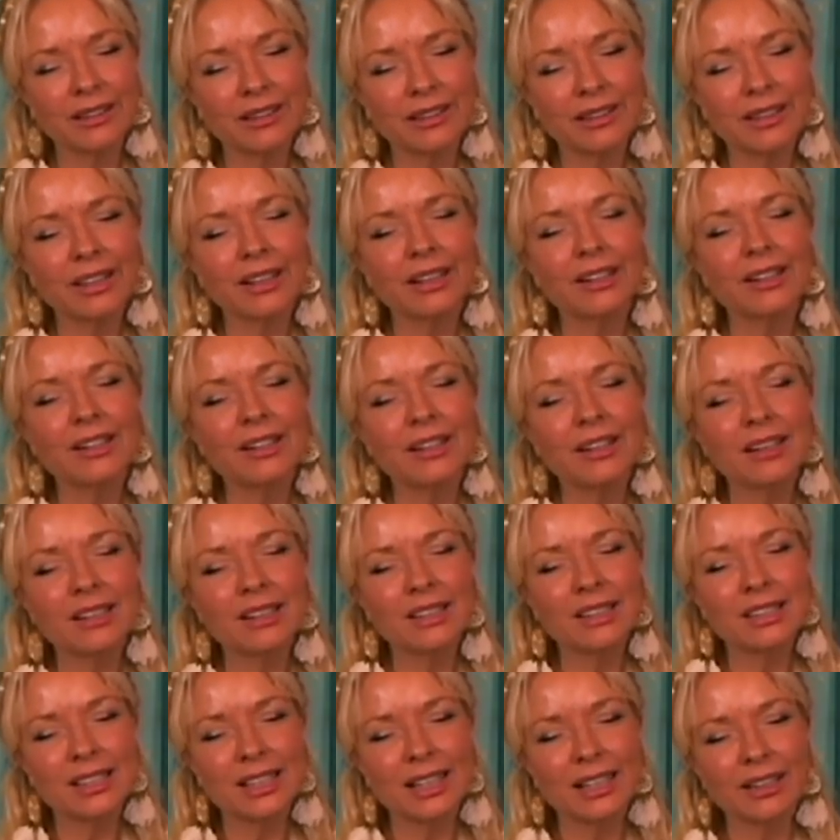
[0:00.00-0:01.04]
Their
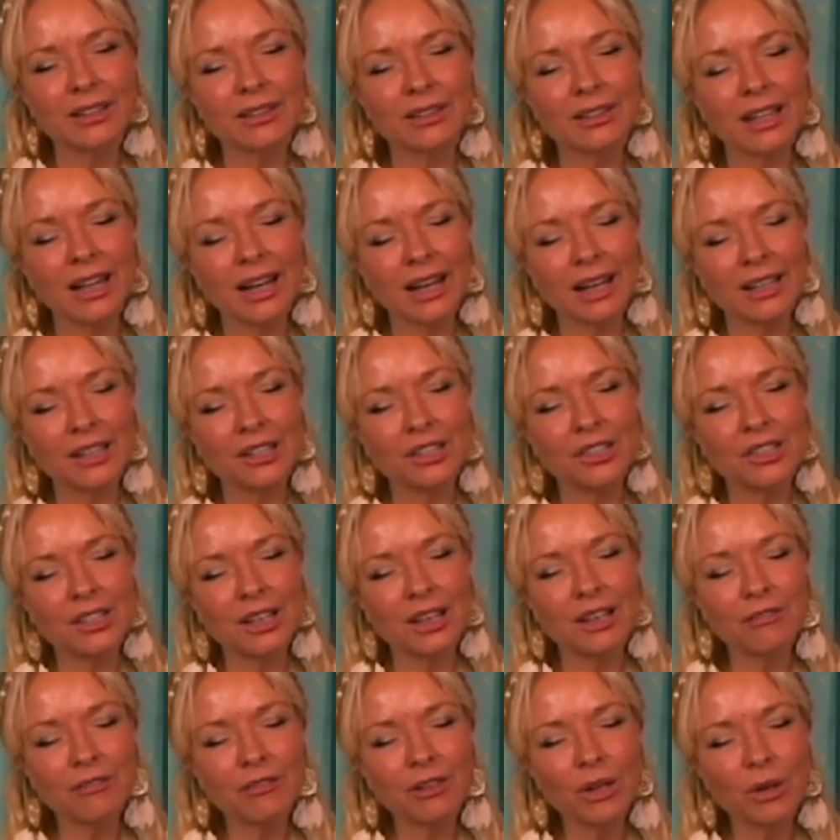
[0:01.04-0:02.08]
sacred higher
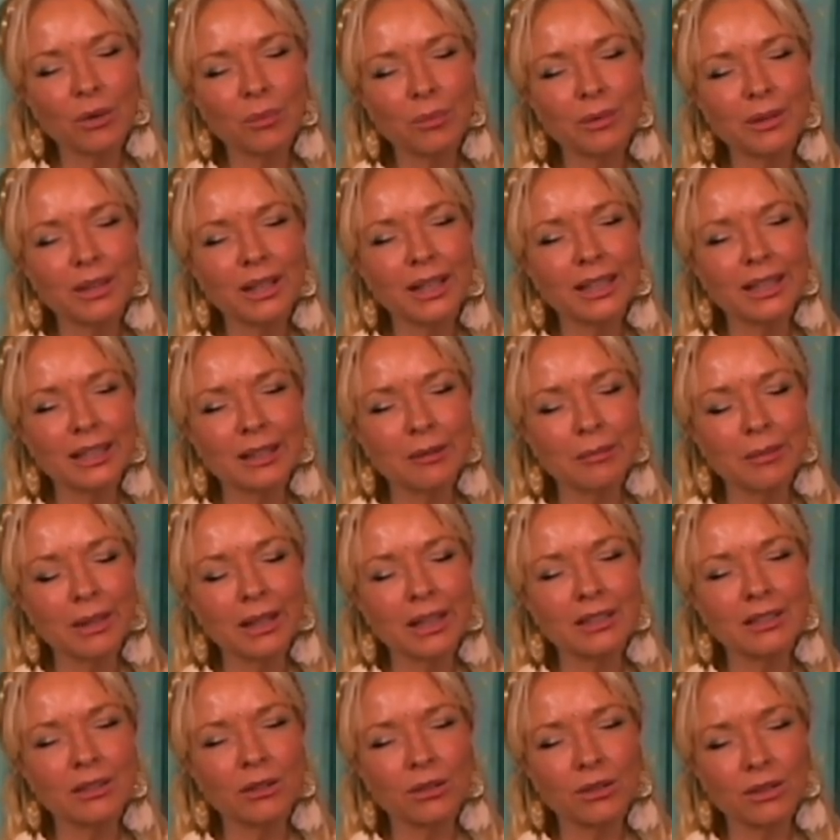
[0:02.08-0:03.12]
self will open that
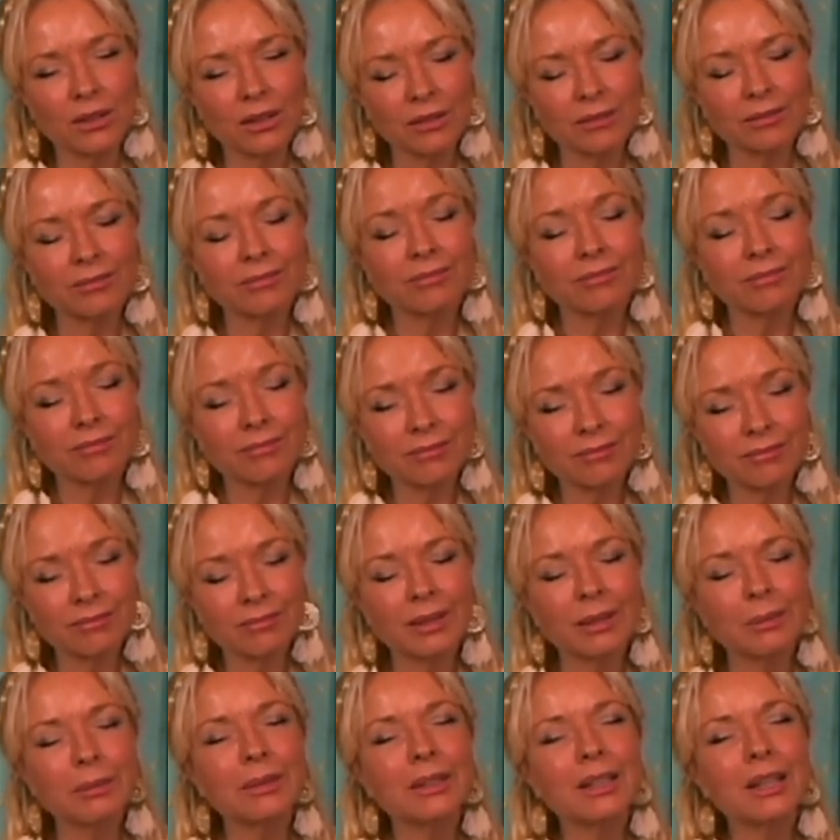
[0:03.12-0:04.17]
email and say, oh,
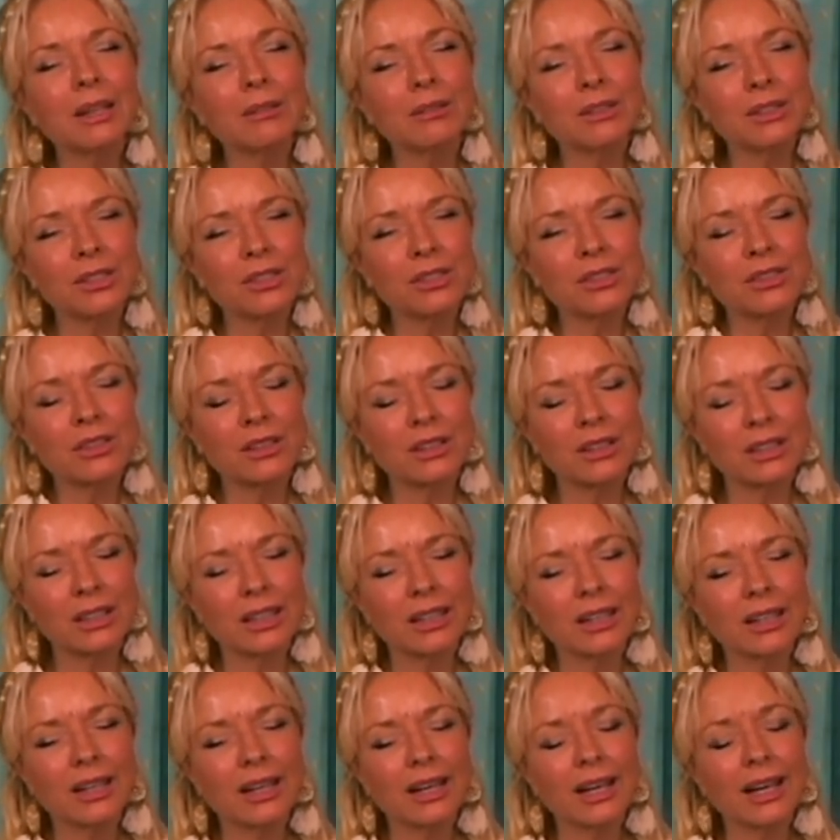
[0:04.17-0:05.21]
maybe that was
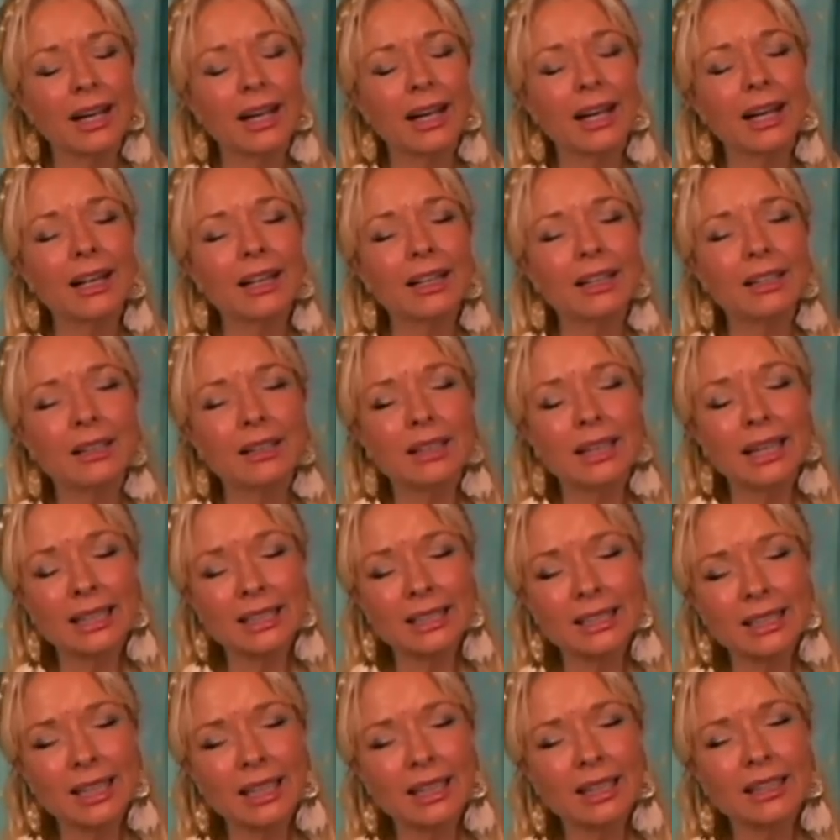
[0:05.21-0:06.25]

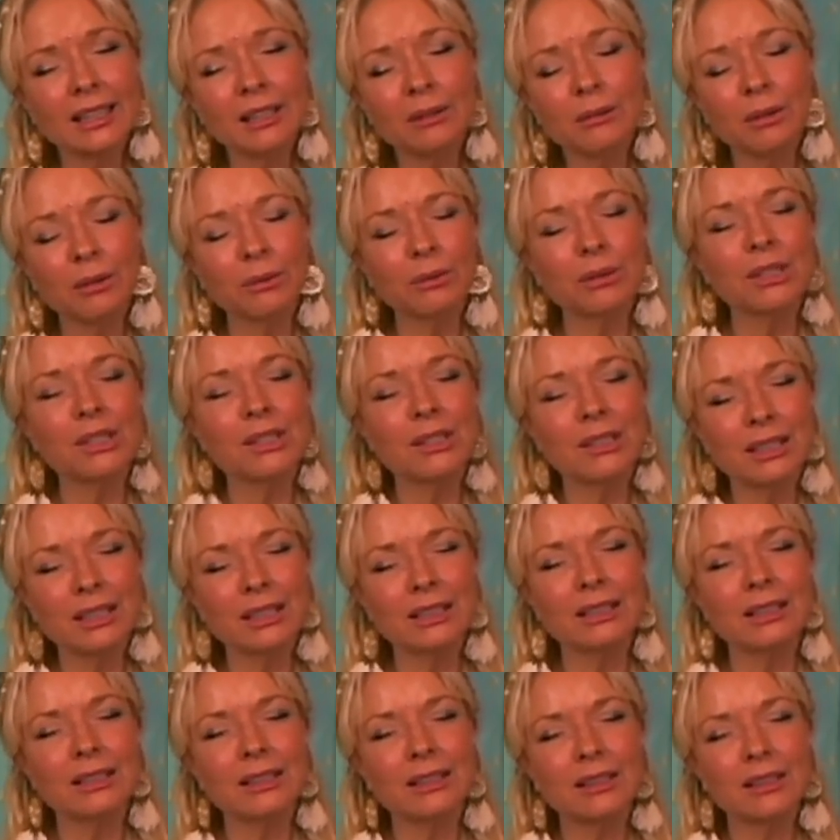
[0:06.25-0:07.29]
exactly what was
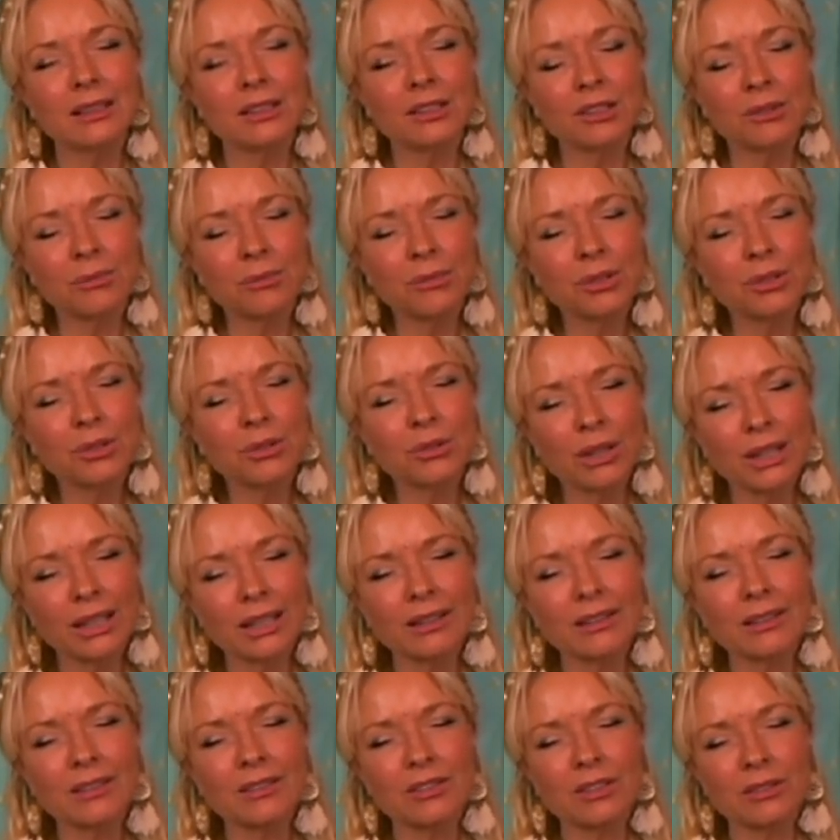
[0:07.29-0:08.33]
needed. Some
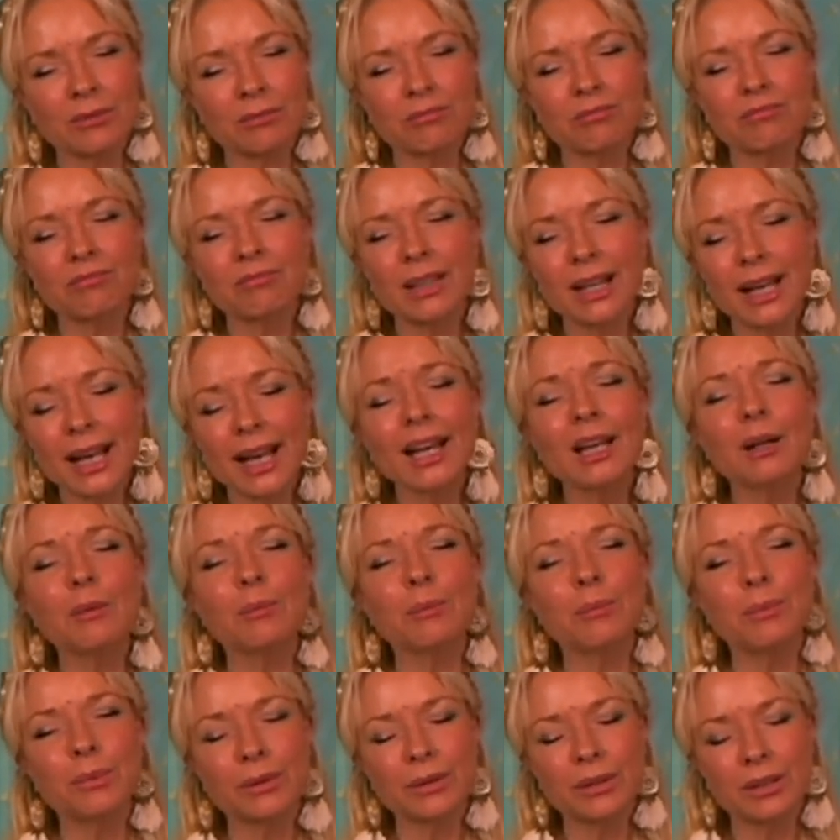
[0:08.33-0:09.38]
strength, some
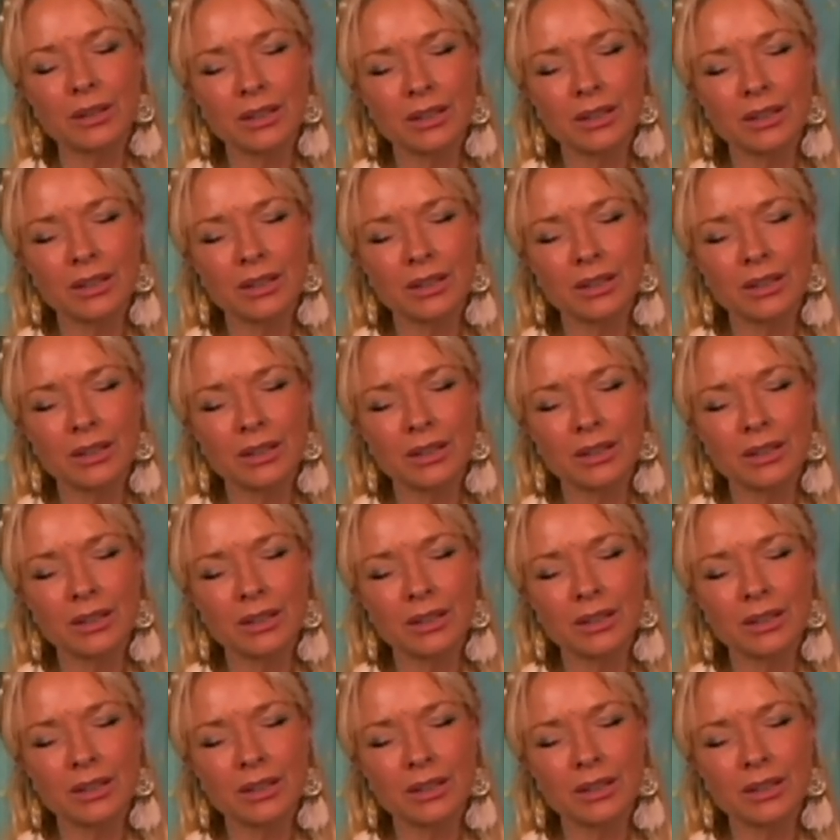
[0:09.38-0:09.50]
help.